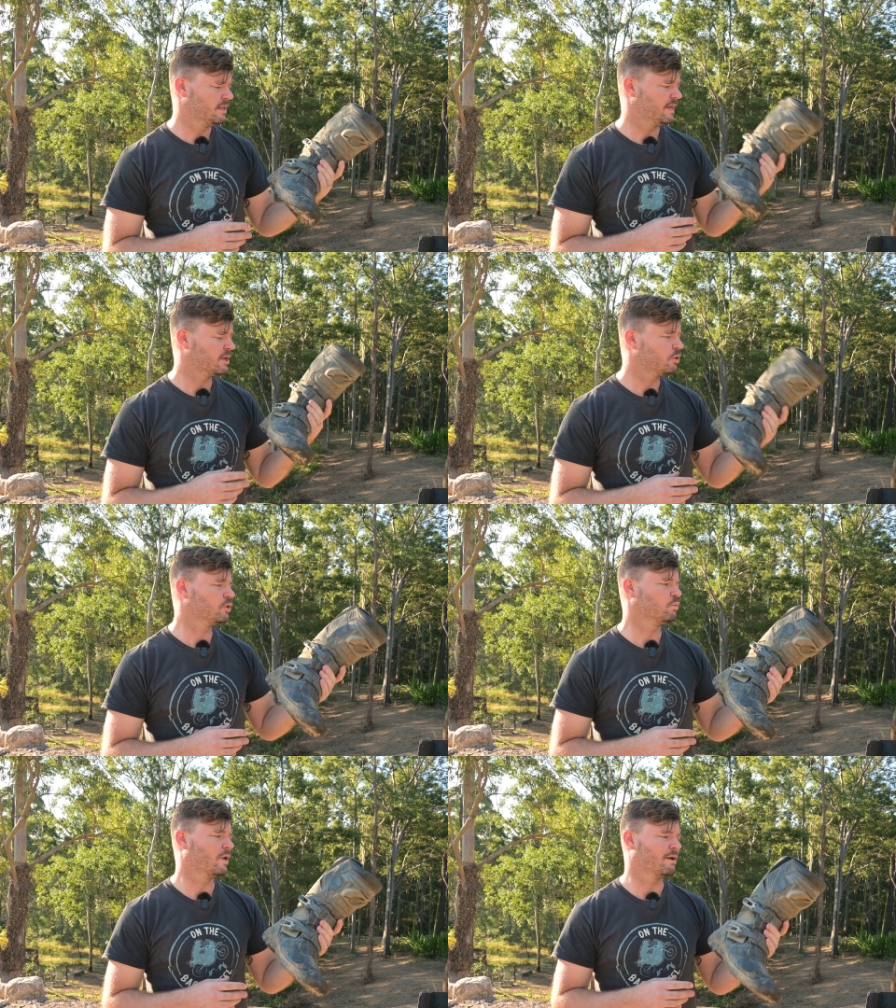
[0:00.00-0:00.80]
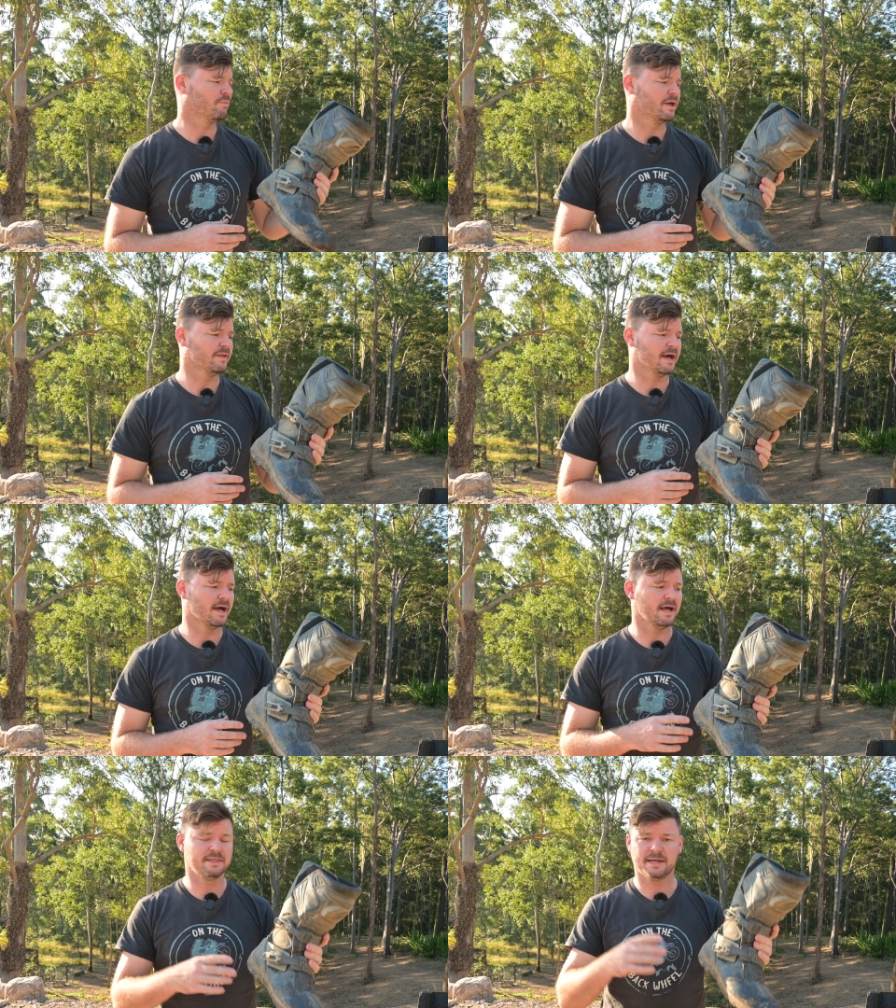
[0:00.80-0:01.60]
they're good in wet
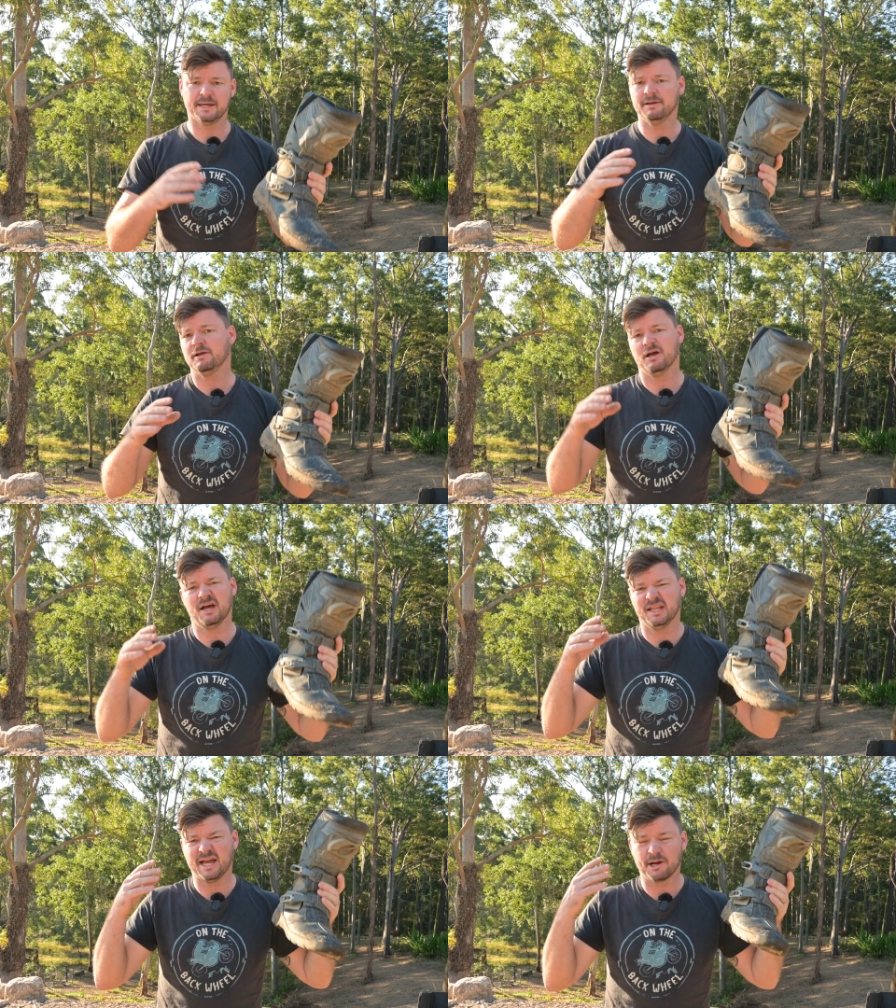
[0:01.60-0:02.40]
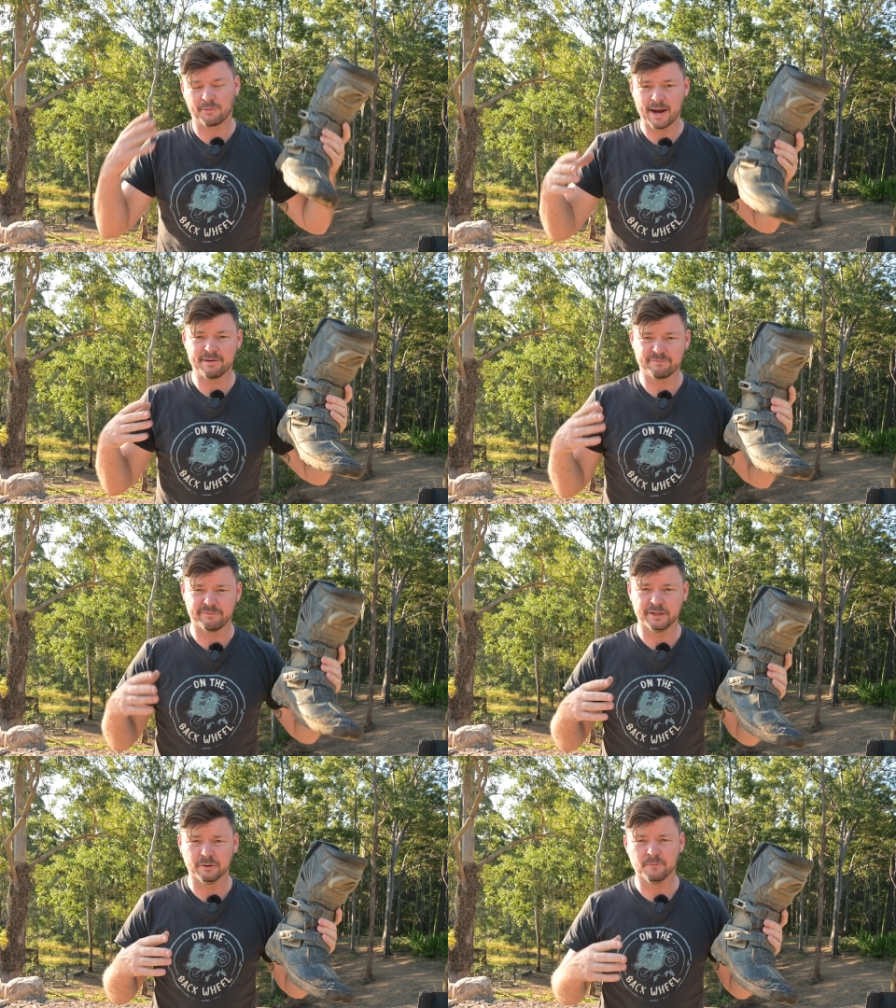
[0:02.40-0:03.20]
weather, they allow great
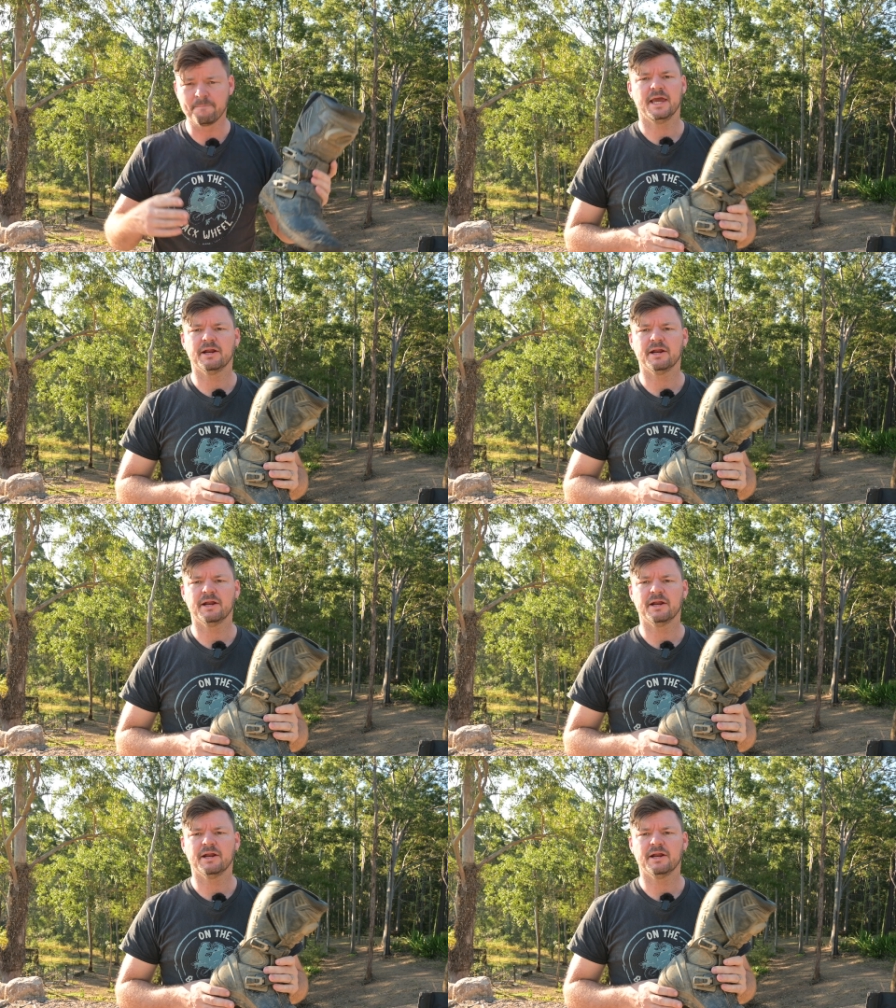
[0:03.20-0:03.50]
feel,